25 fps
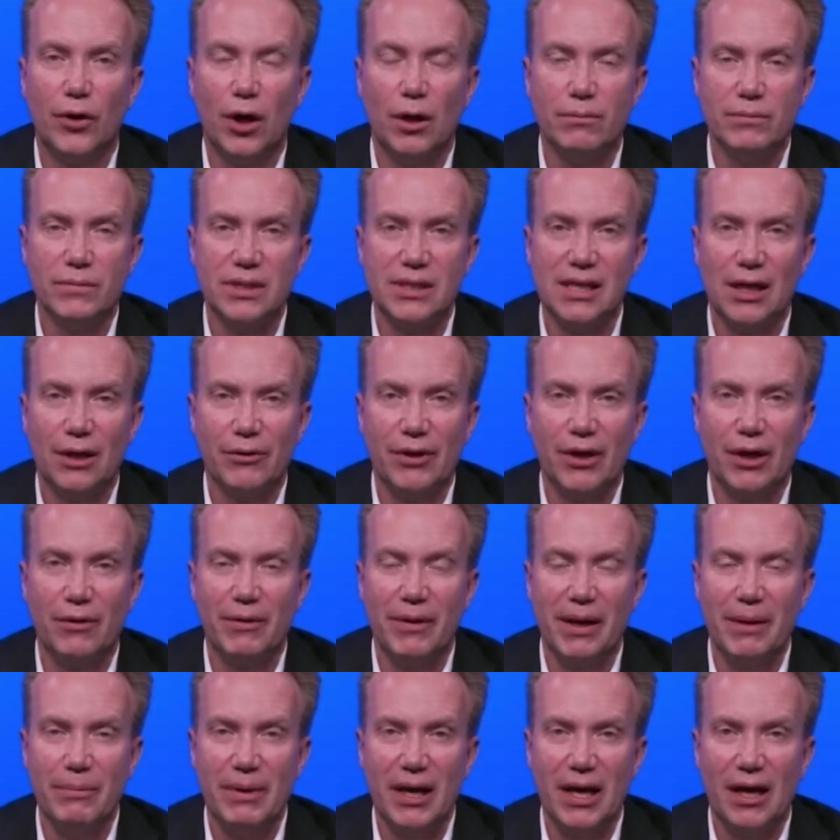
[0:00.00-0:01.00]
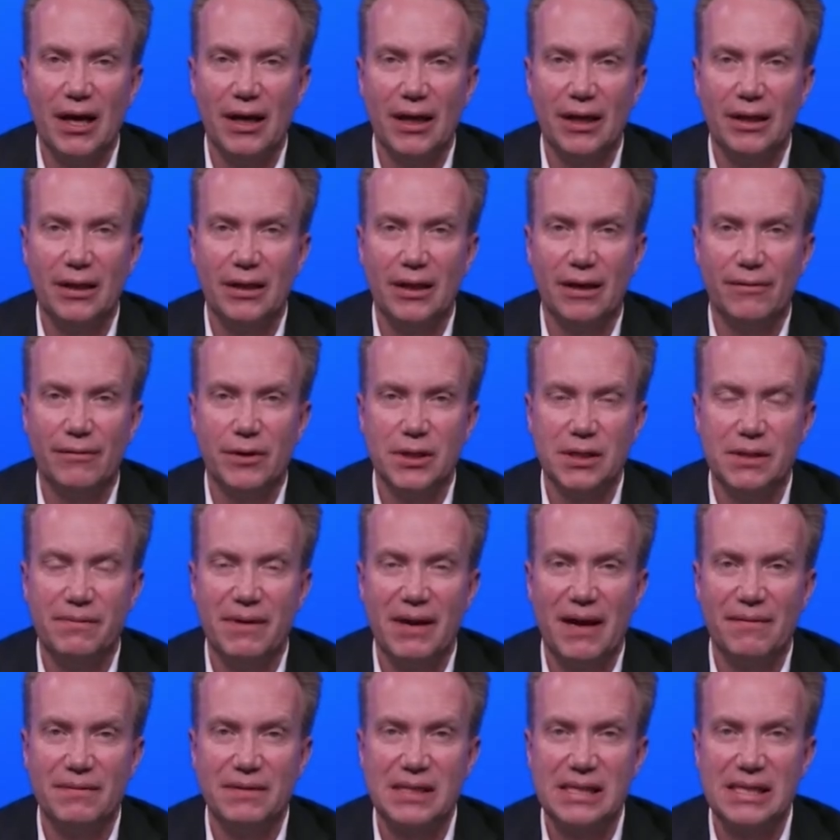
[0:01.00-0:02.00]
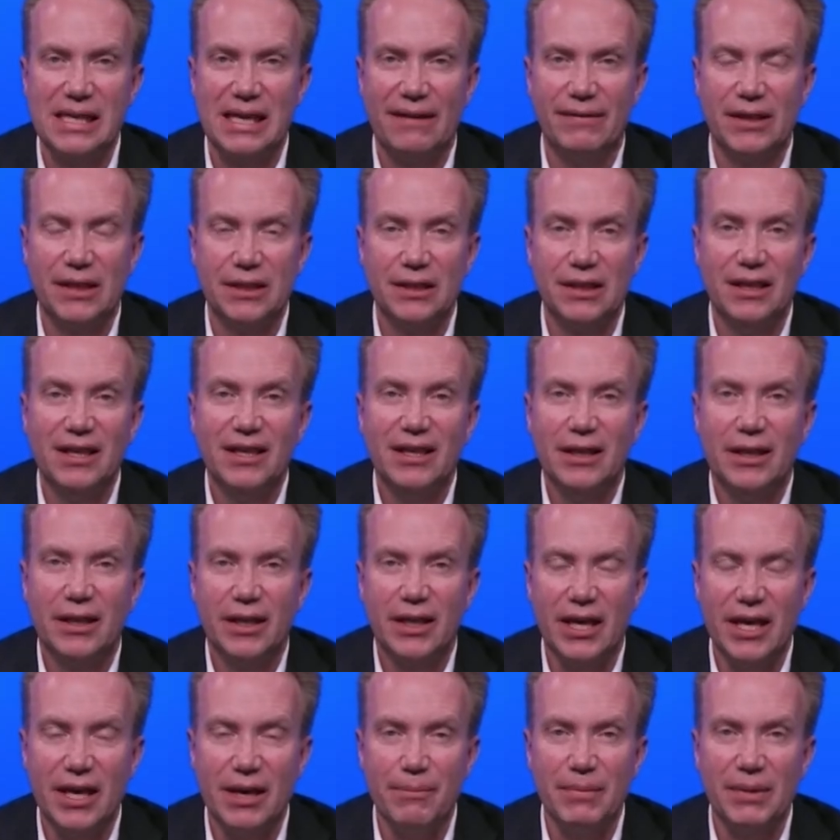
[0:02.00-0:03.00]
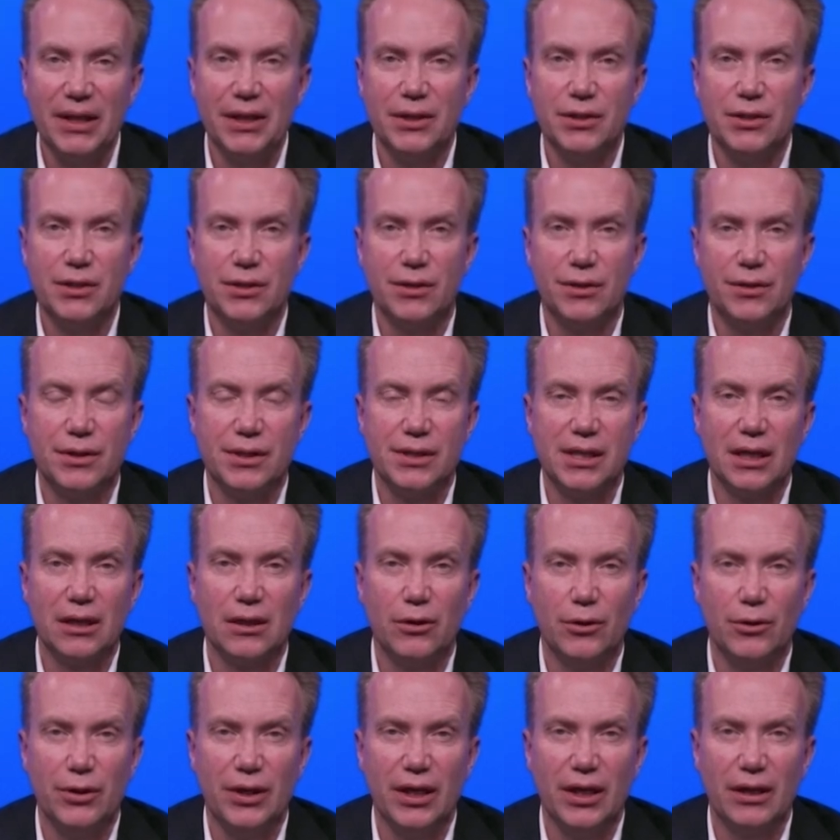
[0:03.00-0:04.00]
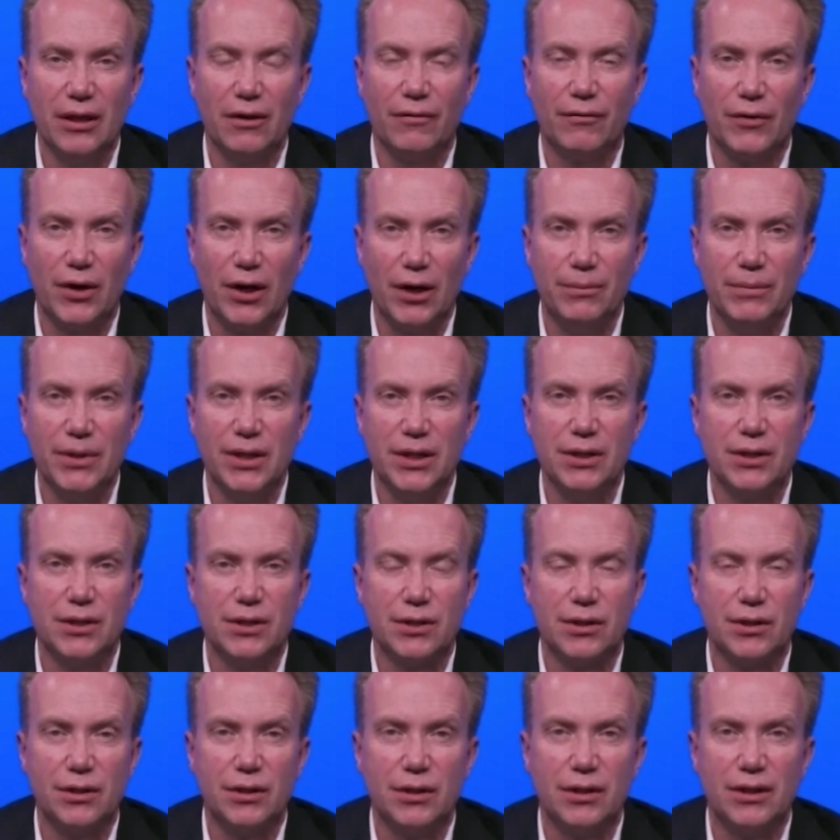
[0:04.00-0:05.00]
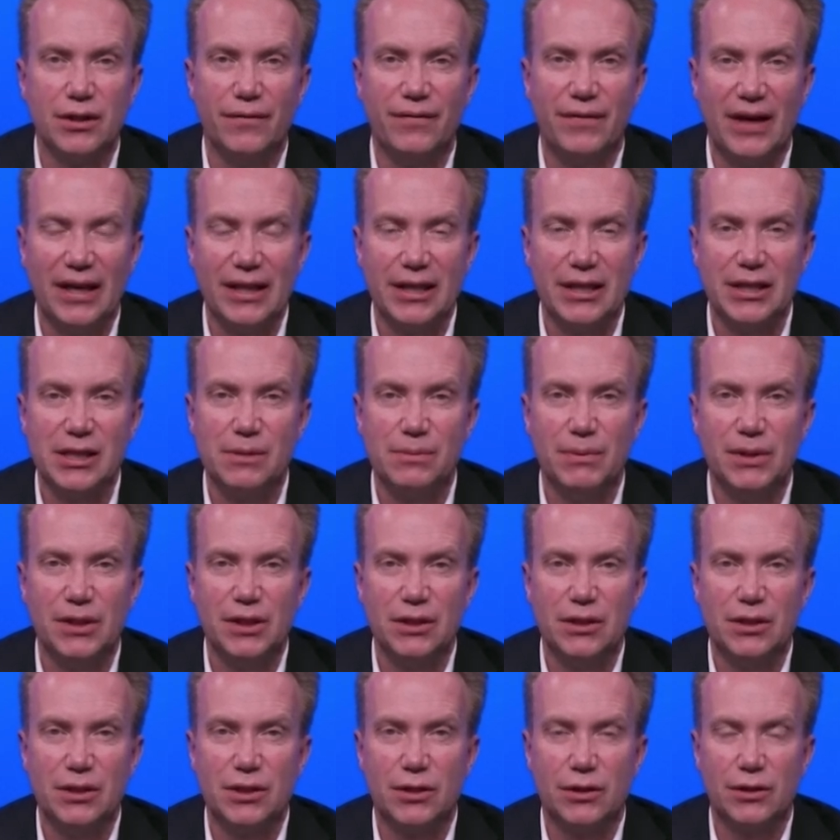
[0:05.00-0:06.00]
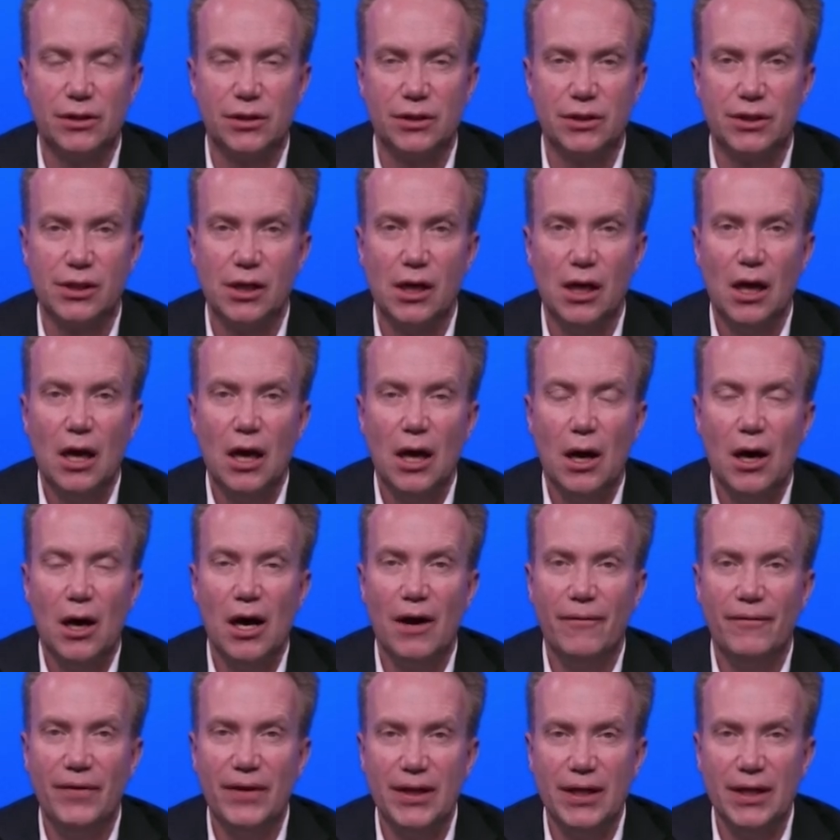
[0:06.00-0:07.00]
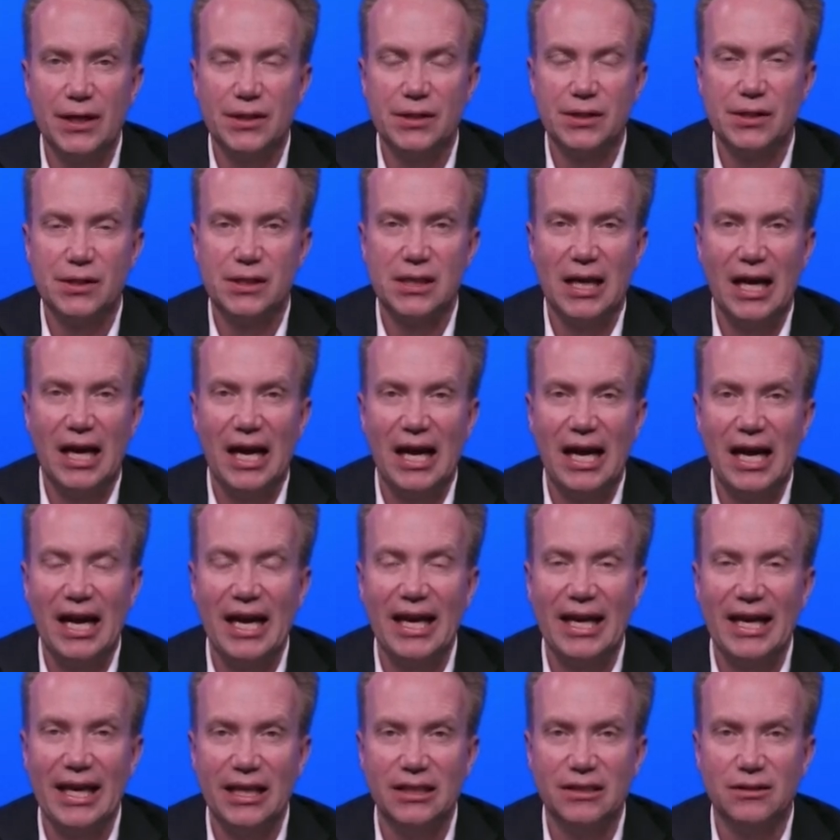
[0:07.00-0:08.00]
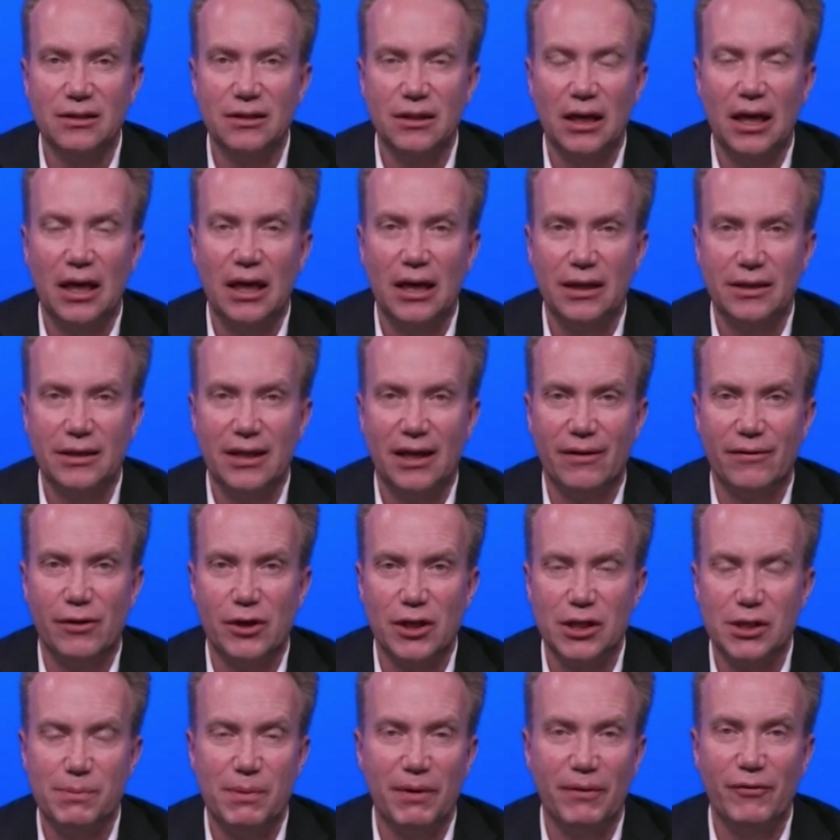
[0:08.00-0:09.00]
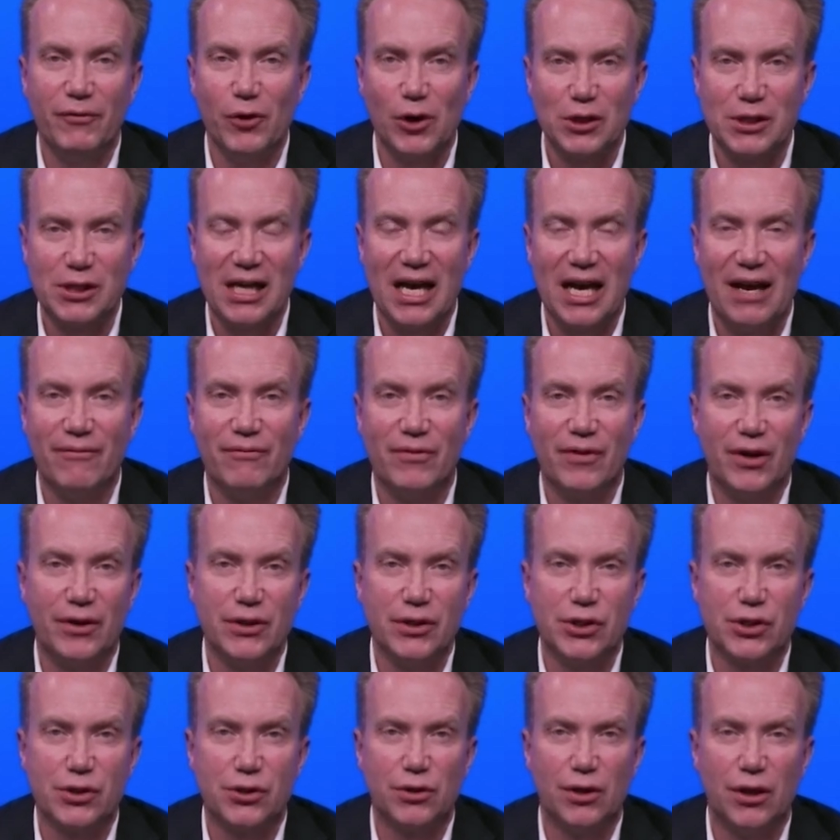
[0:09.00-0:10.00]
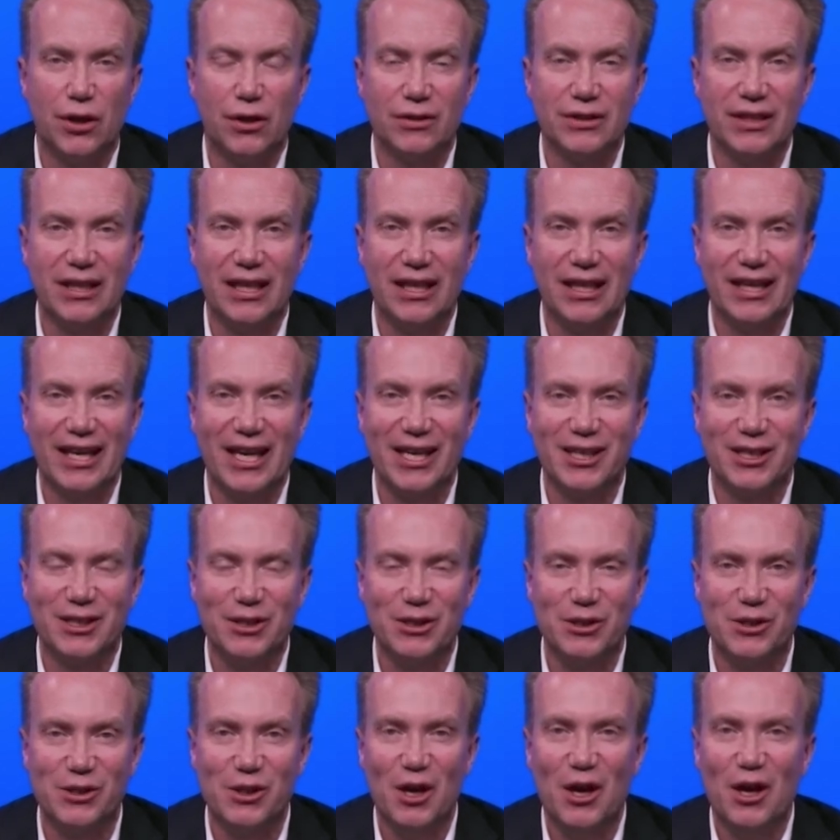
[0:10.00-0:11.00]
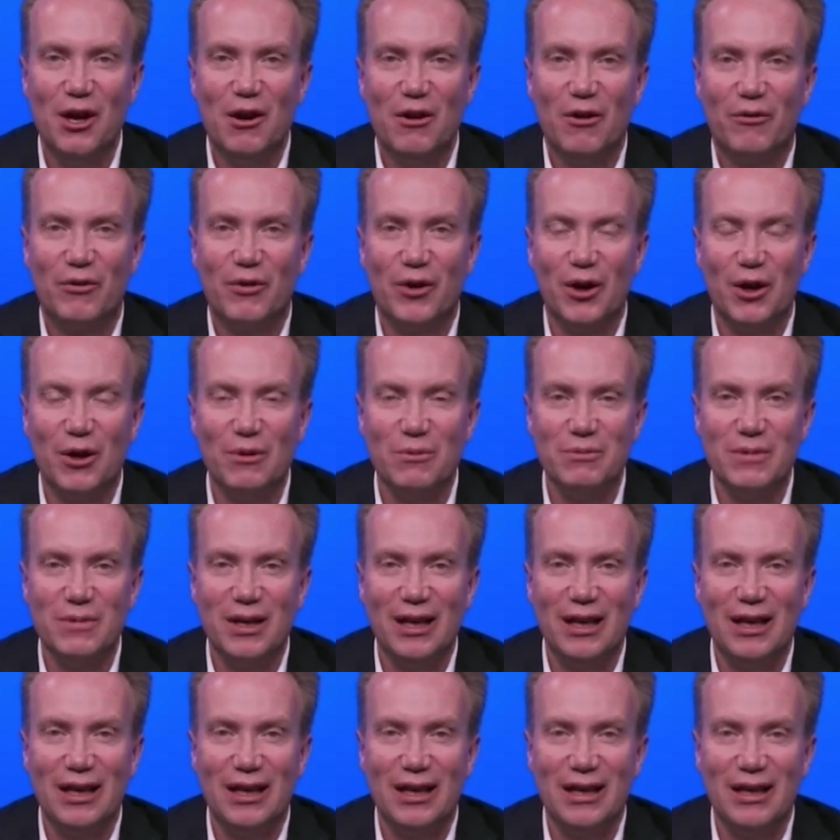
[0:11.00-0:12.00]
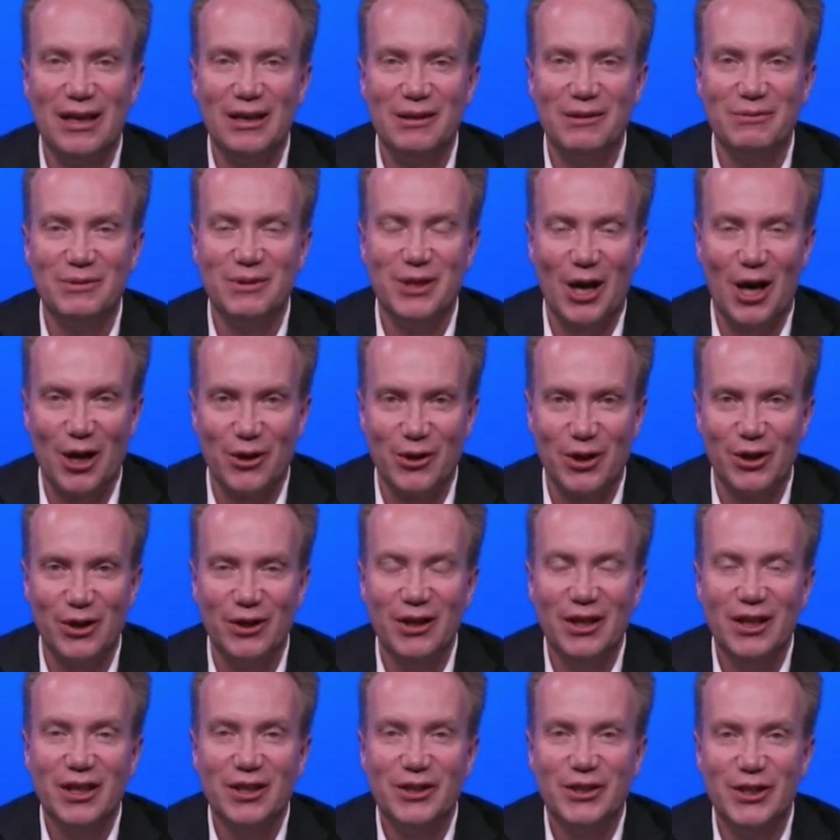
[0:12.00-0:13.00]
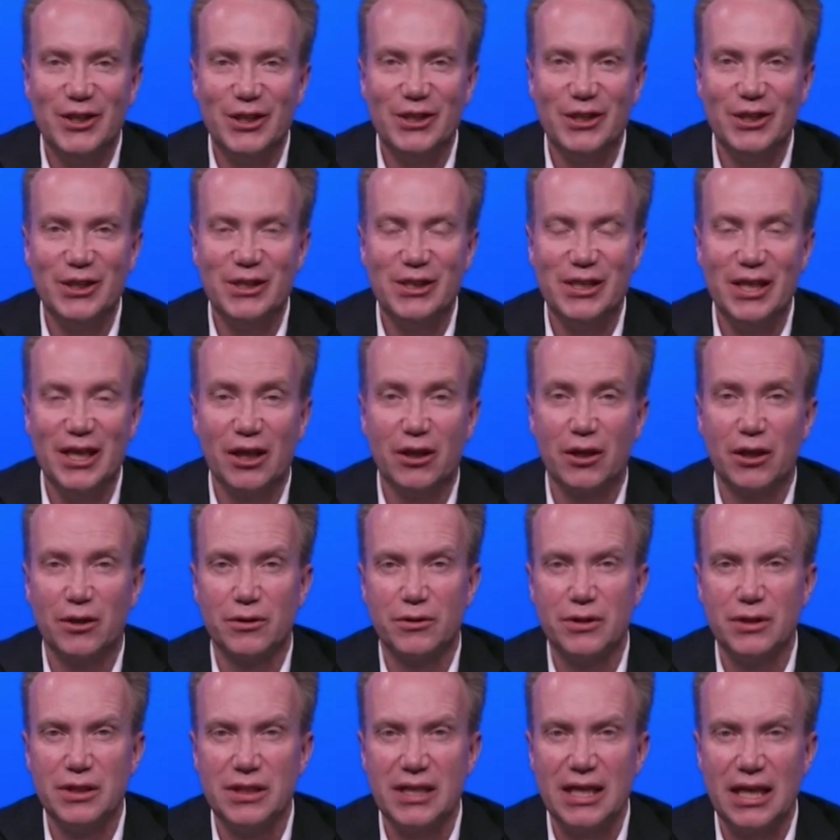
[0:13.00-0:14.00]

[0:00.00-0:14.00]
from Saudi Arabia in Davos. We have seven key ministers, including the foreign minister, the finance ministers, uh, with us uh, in uh, Davos. But we also have very strong delegations from uh, the other GCC countries.